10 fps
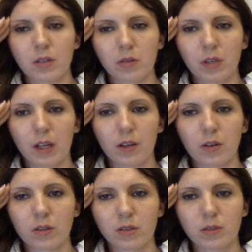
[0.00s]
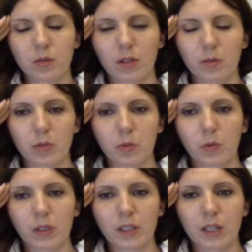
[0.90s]
can earn
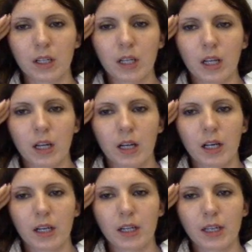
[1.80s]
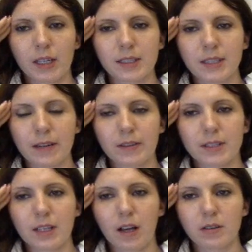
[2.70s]
between
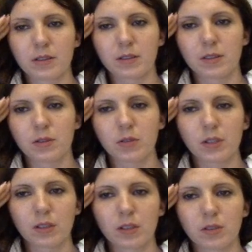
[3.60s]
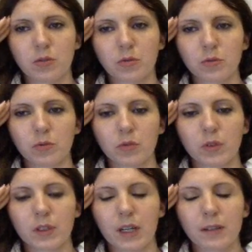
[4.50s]
87,000
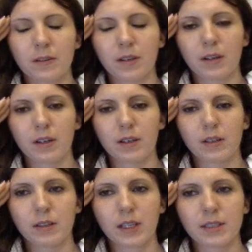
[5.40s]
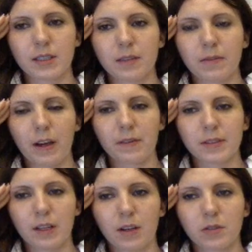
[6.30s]
to
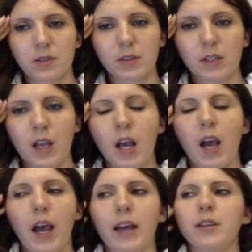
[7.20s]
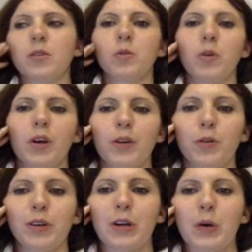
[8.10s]
95,000. And
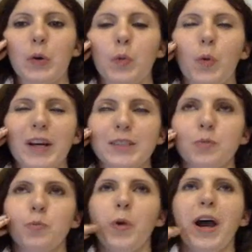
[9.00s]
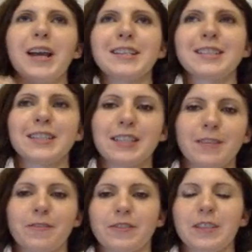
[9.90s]
why is this
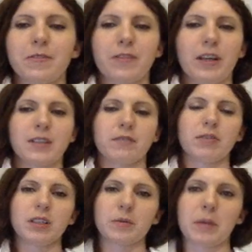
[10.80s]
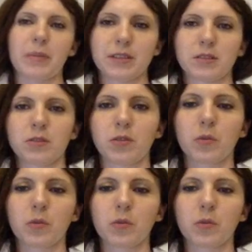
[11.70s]
difference? It really depends on your